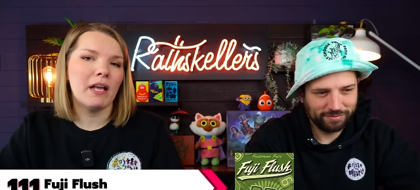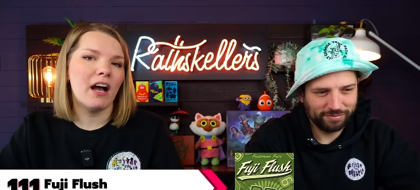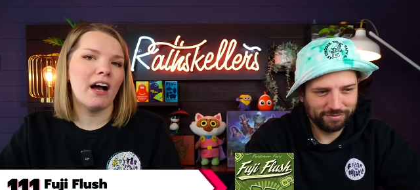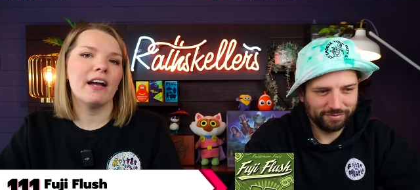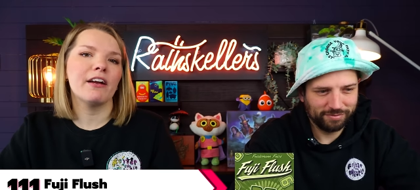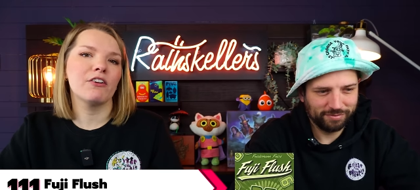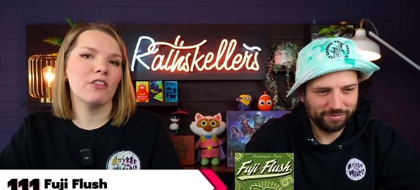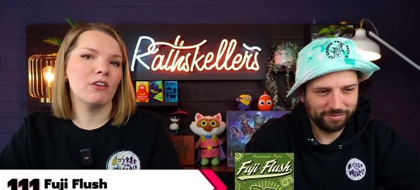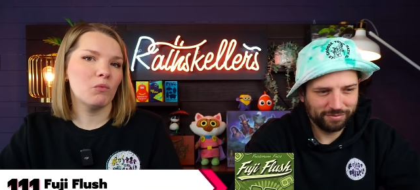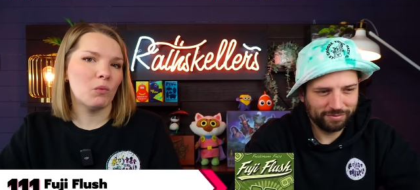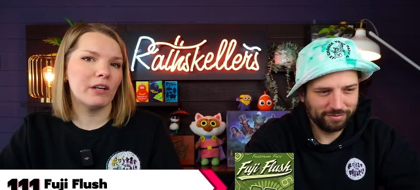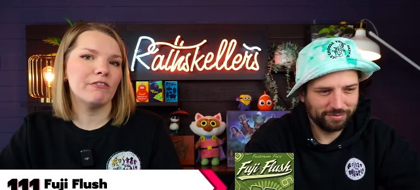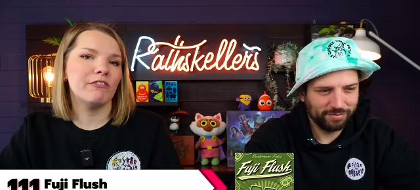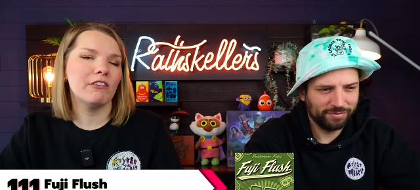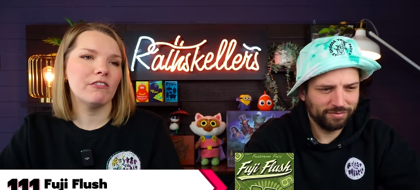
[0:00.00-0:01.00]
Speaker 1: be higher than
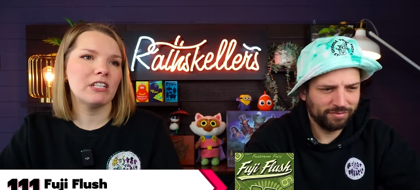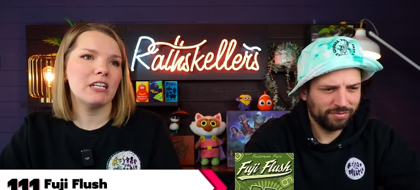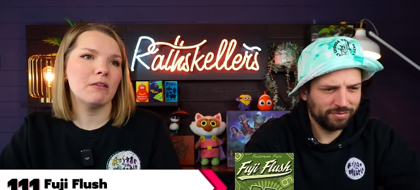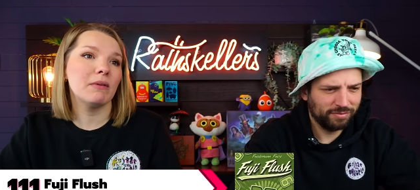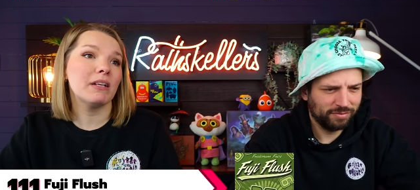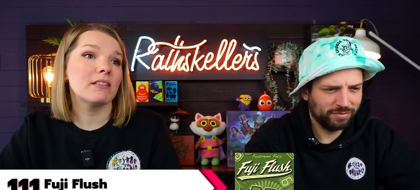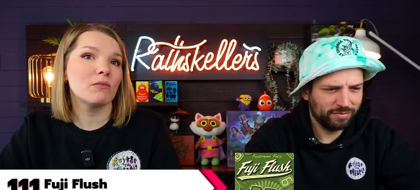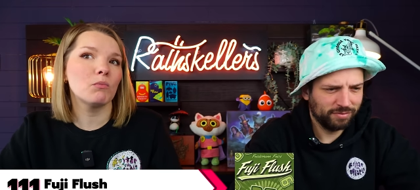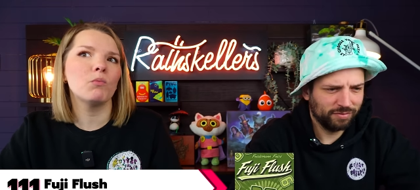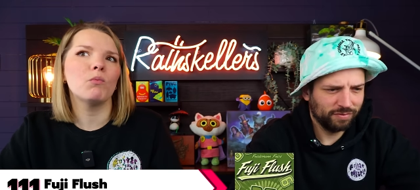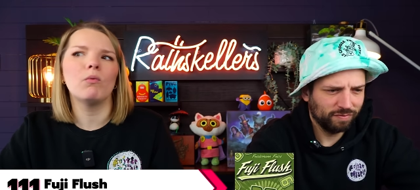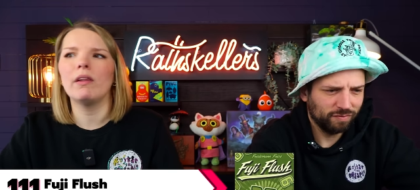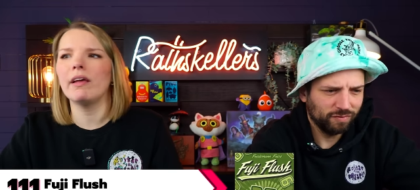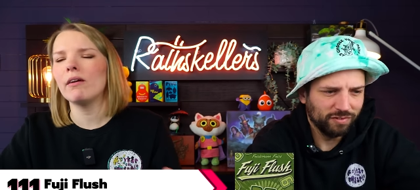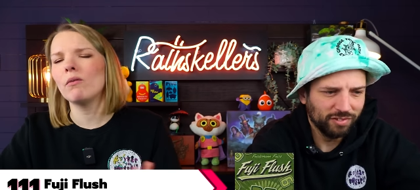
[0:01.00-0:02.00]
one fifteen because,
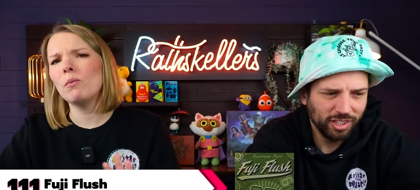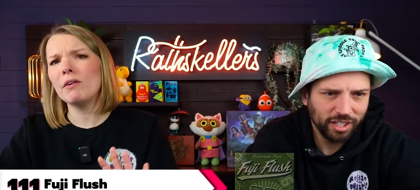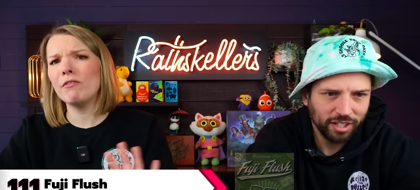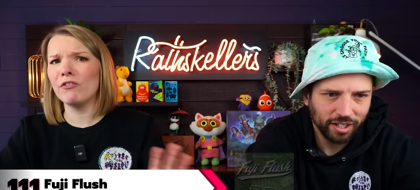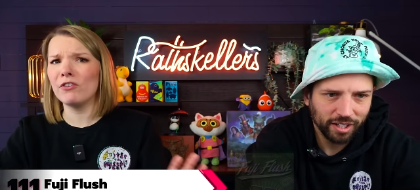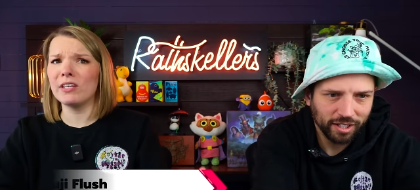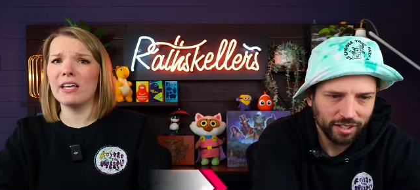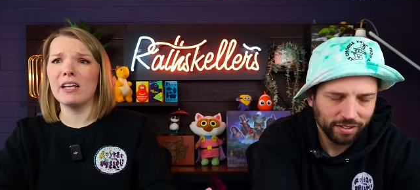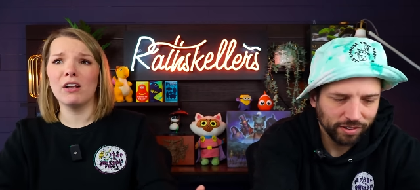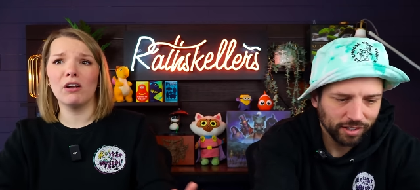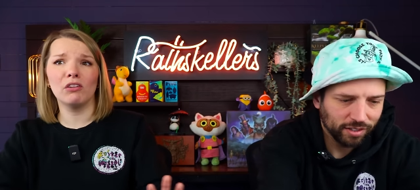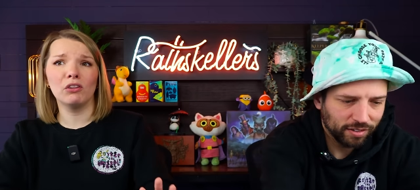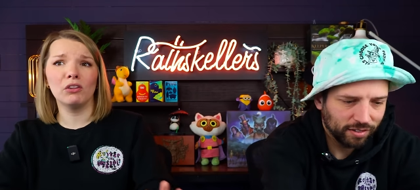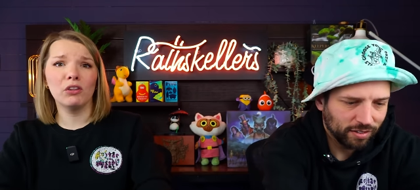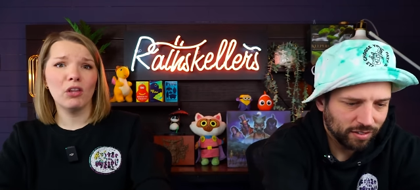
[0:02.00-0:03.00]
like, we freaking
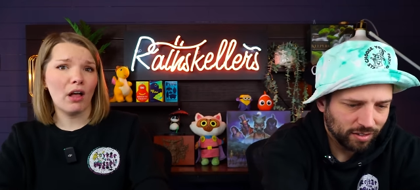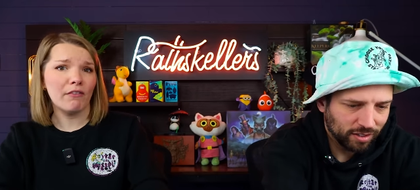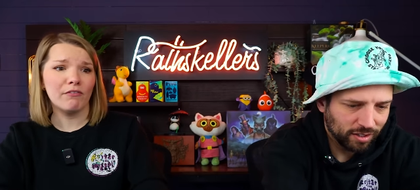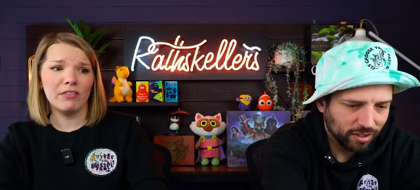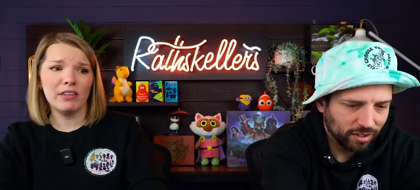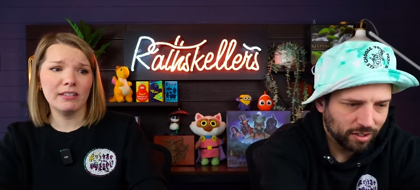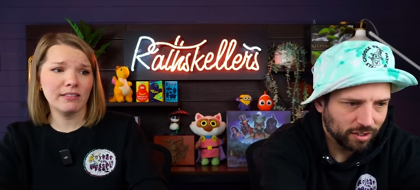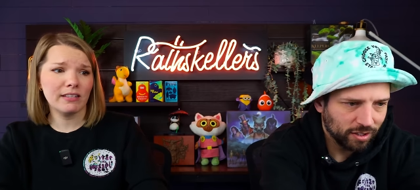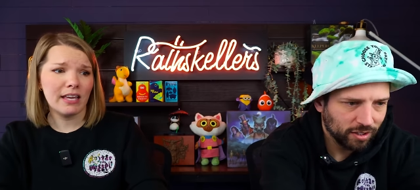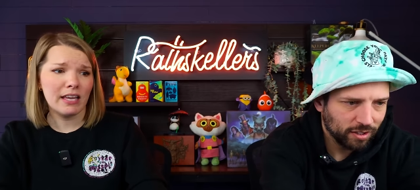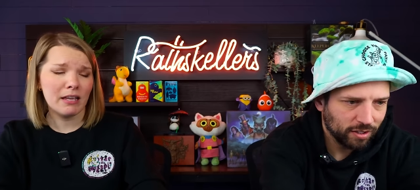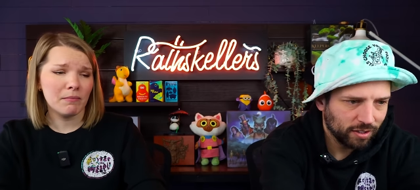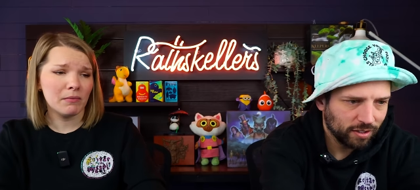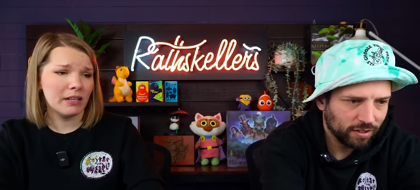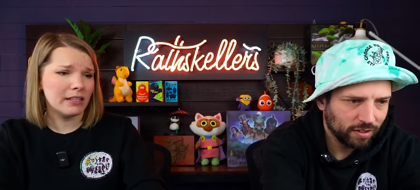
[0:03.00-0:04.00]
love this
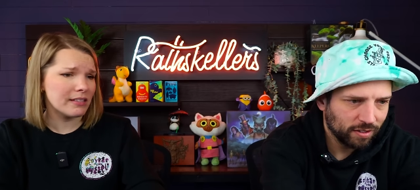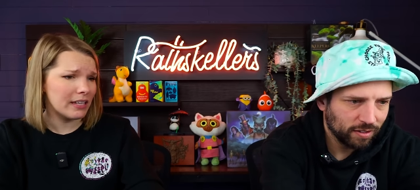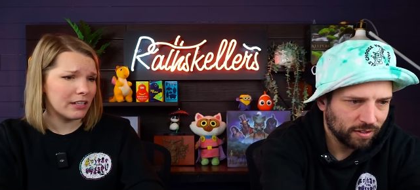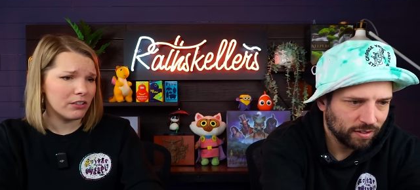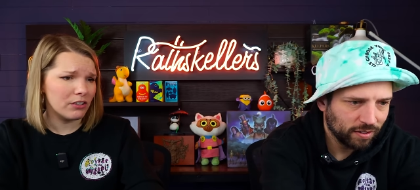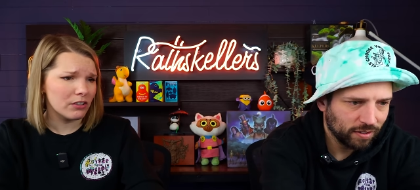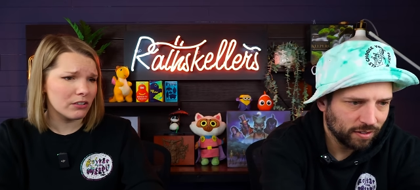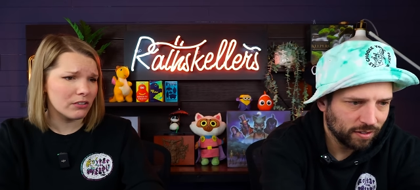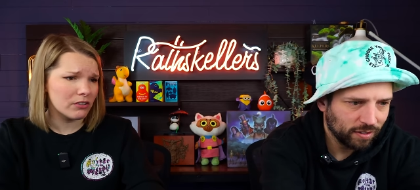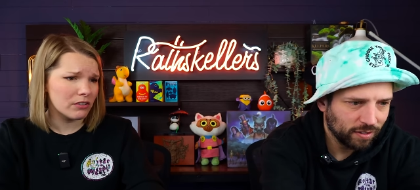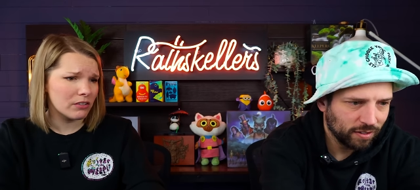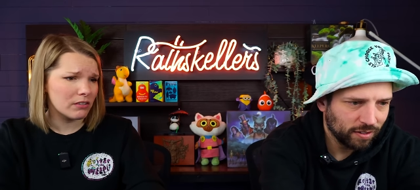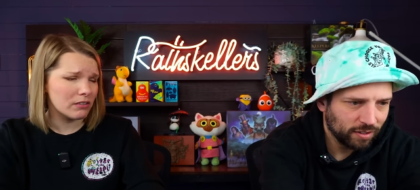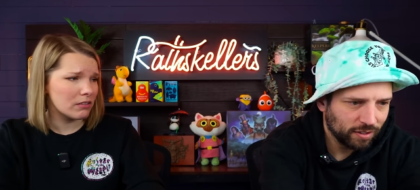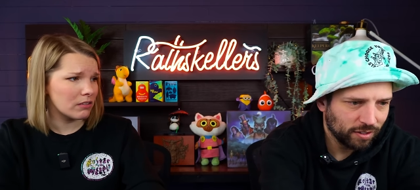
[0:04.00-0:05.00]
game. It's in your...
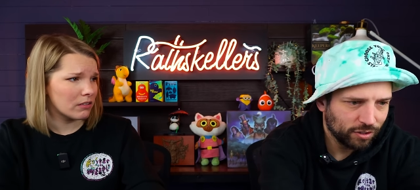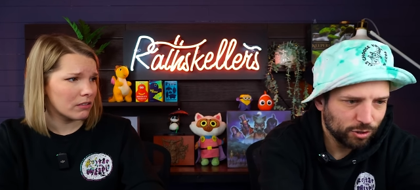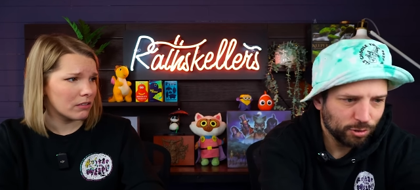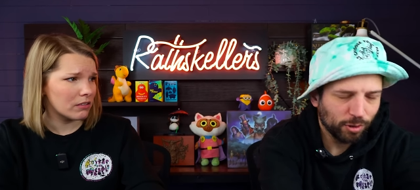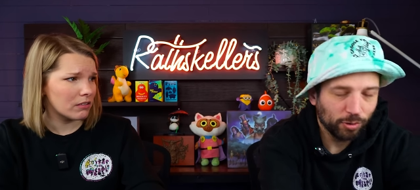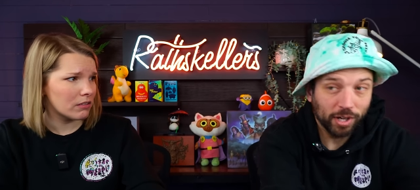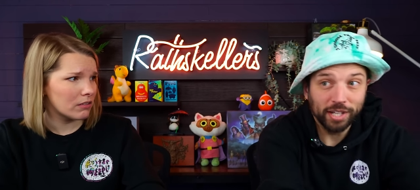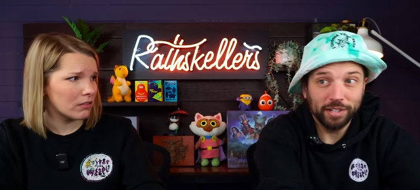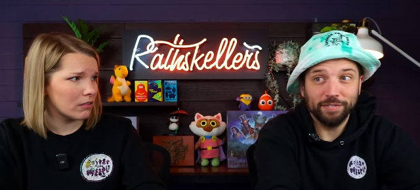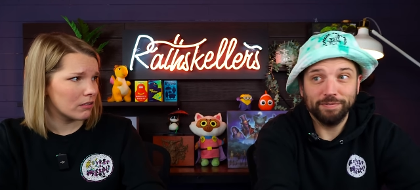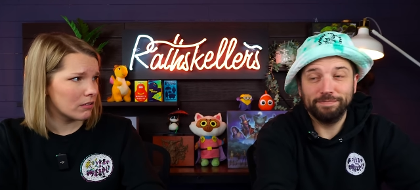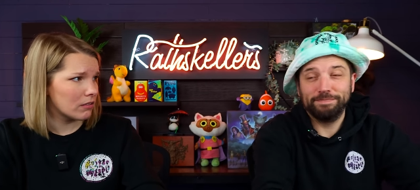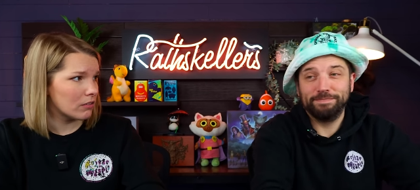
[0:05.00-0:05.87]
Speaker 2: two oh eight.